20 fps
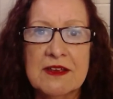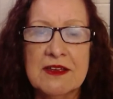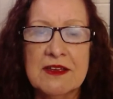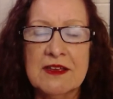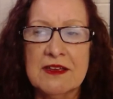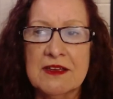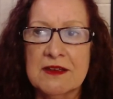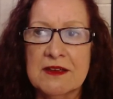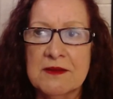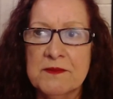
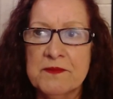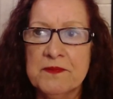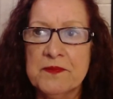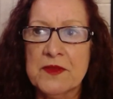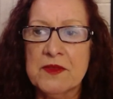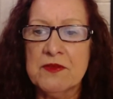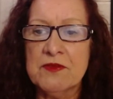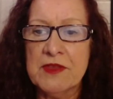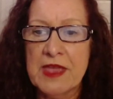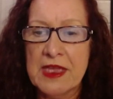
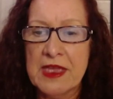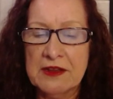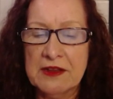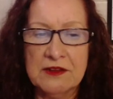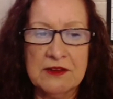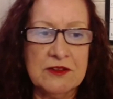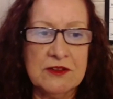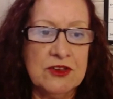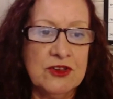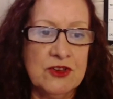
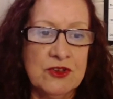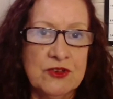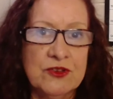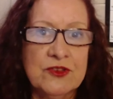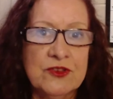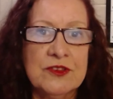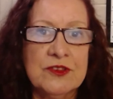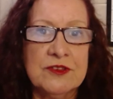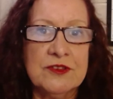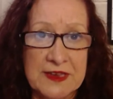than
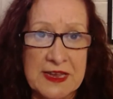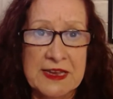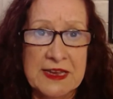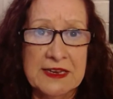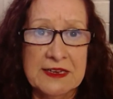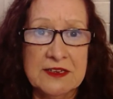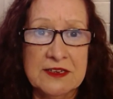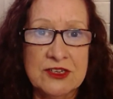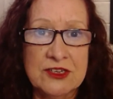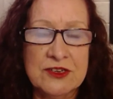use
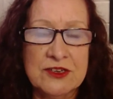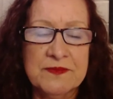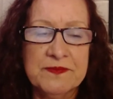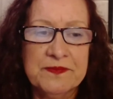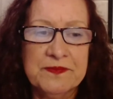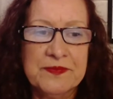sage.